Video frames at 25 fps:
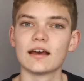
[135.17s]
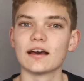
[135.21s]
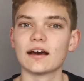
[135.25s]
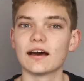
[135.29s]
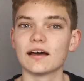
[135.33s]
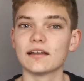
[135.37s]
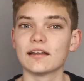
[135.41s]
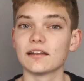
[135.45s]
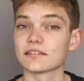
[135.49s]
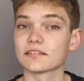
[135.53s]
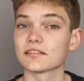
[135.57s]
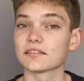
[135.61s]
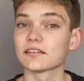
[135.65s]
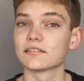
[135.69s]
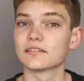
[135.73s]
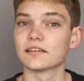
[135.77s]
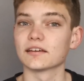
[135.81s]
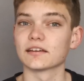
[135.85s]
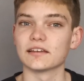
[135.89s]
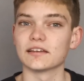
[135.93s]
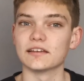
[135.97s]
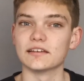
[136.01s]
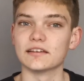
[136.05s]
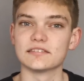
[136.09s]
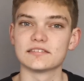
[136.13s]
Another thing
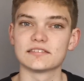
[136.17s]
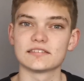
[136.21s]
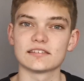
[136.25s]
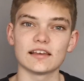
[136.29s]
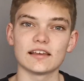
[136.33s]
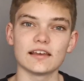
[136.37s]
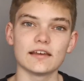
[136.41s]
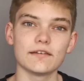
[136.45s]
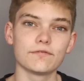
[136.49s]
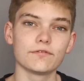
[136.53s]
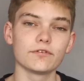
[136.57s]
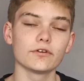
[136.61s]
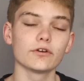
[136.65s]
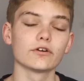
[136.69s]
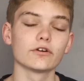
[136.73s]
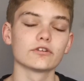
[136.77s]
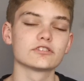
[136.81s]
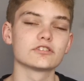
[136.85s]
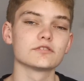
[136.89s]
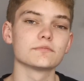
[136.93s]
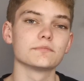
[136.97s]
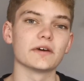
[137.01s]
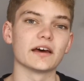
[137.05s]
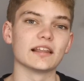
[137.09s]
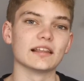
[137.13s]
is, if you go to
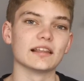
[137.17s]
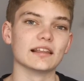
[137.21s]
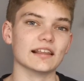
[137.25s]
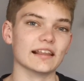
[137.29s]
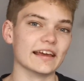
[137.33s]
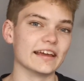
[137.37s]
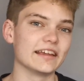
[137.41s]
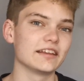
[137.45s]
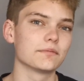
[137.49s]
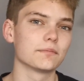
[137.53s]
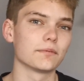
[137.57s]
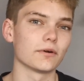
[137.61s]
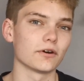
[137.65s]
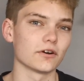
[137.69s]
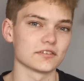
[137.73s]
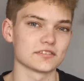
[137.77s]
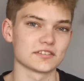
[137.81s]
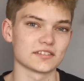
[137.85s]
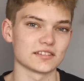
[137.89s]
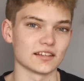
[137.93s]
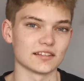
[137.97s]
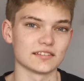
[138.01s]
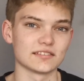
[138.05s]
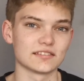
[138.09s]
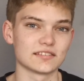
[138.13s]
bed late past
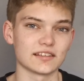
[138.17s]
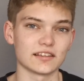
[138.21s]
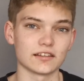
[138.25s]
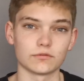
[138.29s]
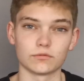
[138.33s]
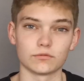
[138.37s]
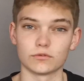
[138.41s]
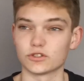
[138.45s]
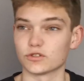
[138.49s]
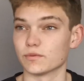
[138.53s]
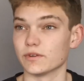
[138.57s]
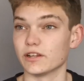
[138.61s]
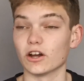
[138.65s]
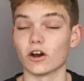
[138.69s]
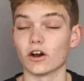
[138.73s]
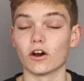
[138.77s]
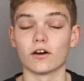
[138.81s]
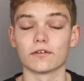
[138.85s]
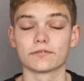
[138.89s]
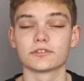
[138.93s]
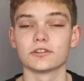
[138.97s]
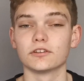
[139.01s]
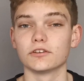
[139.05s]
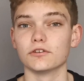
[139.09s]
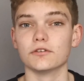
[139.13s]
sunset, which we
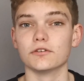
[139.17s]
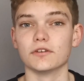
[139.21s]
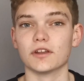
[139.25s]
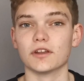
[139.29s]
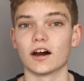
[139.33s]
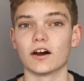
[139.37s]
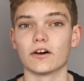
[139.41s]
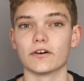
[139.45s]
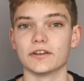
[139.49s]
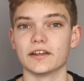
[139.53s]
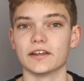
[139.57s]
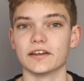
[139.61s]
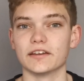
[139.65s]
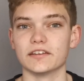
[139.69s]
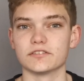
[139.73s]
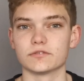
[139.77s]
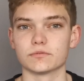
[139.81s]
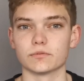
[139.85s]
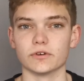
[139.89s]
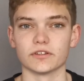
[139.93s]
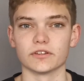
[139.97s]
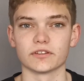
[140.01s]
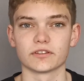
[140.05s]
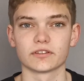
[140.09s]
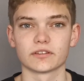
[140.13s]
often do nowadays
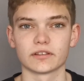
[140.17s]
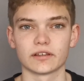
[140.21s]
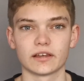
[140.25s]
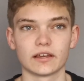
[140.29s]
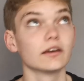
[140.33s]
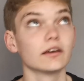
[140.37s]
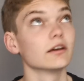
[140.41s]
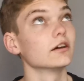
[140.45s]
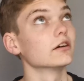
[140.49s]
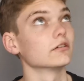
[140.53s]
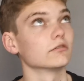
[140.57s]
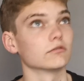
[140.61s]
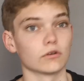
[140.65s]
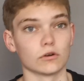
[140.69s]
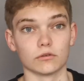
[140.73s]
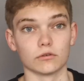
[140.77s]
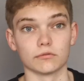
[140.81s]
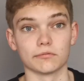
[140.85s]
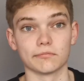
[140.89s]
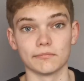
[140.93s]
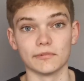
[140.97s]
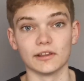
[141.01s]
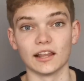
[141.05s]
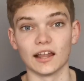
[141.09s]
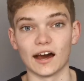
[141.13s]
with,
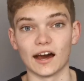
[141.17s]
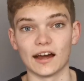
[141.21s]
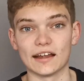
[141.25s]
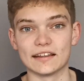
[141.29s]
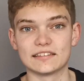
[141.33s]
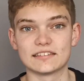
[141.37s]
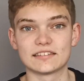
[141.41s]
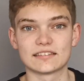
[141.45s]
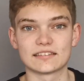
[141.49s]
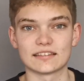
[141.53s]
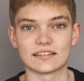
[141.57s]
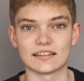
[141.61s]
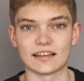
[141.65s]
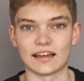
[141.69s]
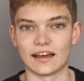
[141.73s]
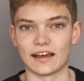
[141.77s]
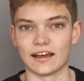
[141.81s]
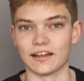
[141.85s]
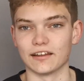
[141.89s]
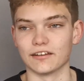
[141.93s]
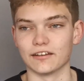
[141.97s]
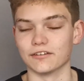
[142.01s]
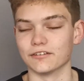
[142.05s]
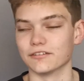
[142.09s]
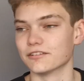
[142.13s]
well, lights
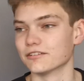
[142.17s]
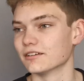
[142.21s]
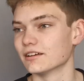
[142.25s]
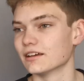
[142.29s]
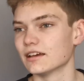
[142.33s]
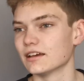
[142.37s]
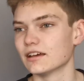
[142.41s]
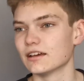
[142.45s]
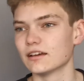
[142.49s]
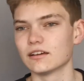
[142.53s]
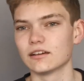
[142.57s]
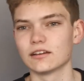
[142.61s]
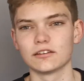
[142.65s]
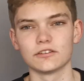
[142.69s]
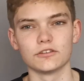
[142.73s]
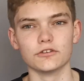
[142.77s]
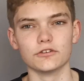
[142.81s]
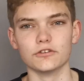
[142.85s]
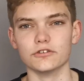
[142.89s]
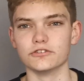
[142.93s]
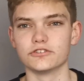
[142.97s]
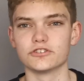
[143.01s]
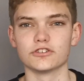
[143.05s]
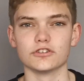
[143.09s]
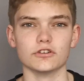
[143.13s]
and
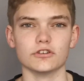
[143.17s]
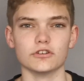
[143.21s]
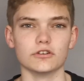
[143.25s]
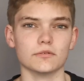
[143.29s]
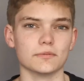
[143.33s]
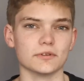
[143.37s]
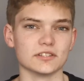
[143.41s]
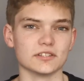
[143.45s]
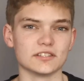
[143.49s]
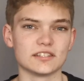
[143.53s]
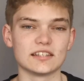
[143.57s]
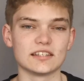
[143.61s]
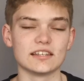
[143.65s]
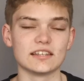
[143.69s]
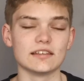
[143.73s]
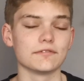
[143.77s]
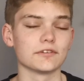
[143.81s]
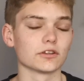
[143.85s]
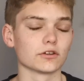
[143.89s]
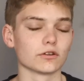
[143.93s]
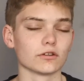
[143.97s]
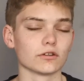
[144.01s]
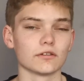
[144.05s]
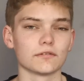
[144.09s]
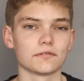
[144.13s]
YouTube and TV
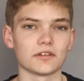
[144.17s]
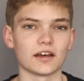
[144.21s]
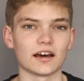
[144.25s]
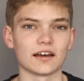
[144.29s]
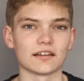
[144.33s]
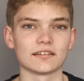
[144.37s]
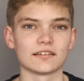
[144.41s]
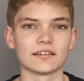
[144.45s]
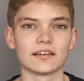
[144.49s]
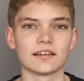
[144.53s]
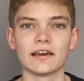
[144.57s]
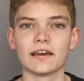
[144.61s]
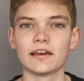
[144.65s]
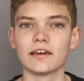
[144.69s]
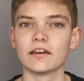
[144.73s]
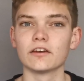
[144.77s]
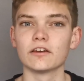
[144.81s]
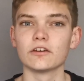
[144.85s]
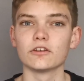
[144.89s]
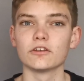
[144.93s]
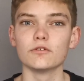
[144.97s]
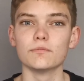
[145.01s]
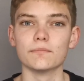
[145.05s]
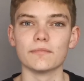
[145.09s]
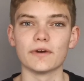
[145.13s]
and all of that,
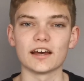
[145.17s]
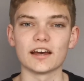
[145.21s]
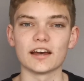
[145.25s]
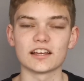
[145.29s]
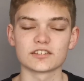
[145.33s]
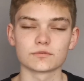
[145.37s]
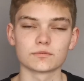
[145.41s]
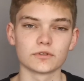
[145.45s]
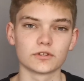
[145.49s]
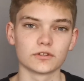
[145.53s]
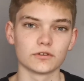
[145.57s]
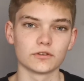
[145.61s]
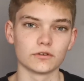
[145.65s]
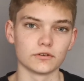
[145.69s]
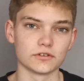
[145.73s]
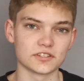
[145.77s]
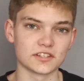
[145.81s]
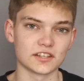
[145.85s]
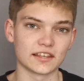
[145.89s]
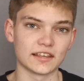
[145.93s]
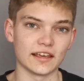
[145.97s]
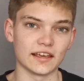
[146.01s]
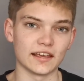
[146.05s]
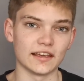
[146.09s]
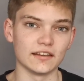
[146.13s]
you mess with your
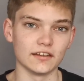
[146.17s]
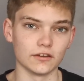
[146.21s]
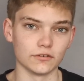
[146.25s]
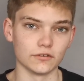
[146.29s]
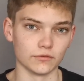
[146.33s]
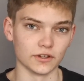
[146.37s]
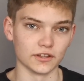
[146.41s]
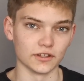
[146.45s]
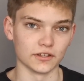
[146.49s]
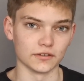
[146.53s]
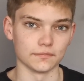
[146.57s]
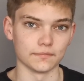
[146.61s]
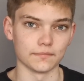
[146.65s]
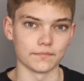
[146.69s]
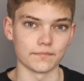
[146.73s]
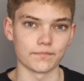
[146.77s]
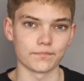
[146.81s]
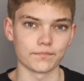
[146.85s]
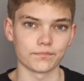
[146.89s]
circadian rhythm.